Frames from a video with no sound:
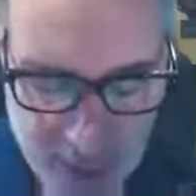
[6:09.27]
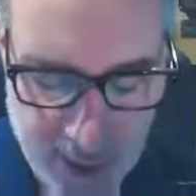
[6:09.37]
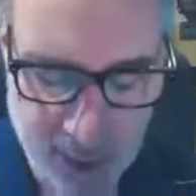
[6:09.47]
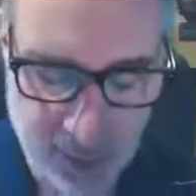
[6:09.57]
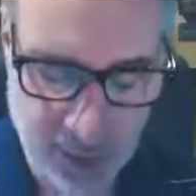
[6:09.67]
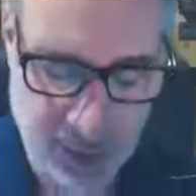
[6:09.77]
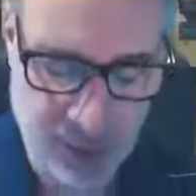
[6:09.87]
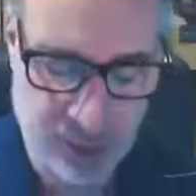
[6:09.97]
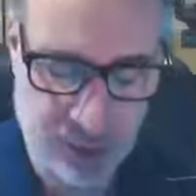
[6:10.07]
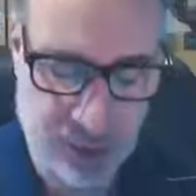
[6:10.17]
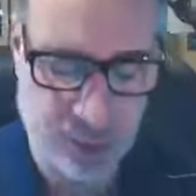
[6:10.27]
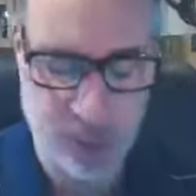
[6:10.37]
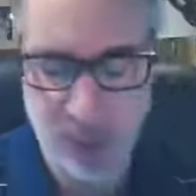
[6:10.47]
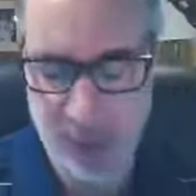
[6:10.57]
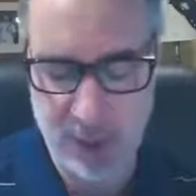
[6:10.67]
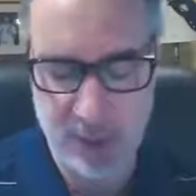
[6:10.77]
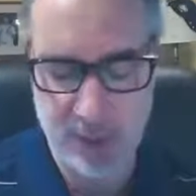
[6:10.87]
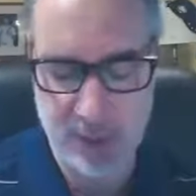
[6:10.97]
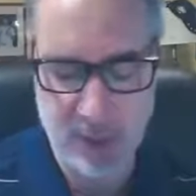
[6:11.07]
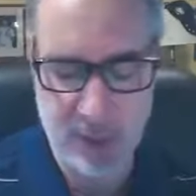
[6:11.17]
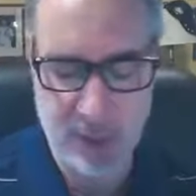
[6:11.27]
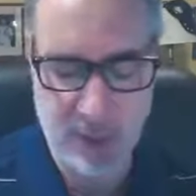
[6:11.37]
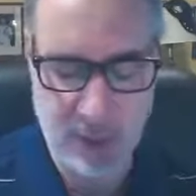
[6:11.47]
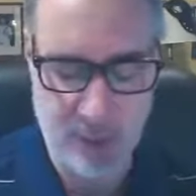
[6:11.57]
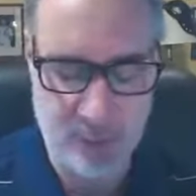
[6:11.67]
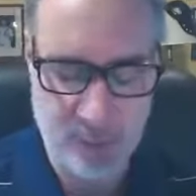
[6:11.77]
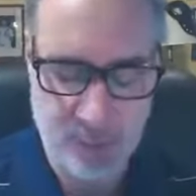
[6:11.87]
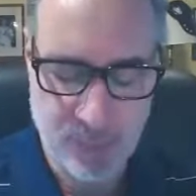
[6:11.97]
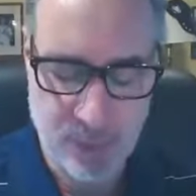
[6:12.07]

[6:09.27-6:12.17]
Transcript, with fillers: and it really teaches the employees, um,